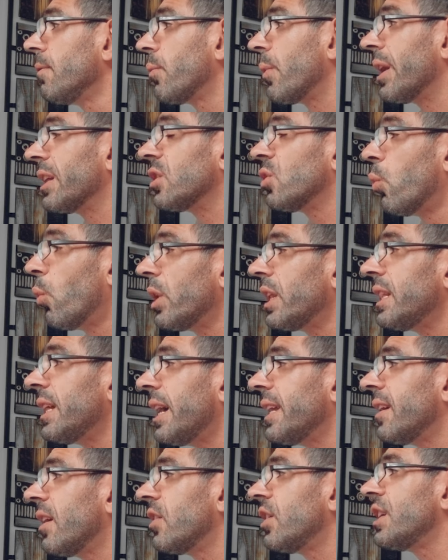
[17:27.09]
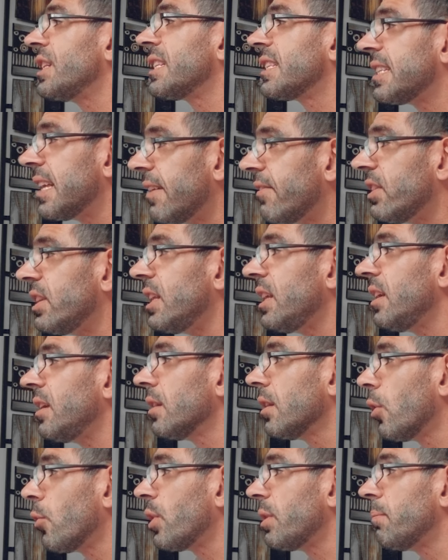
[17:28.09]
Ran 2,970
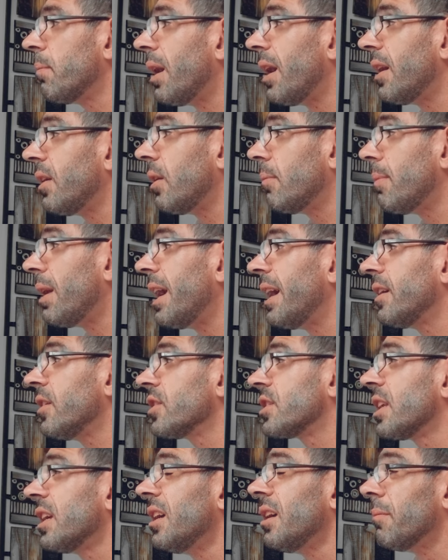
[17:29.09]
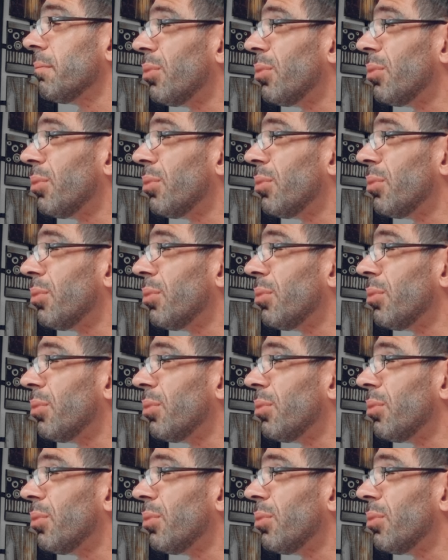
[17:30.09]
loaded miles.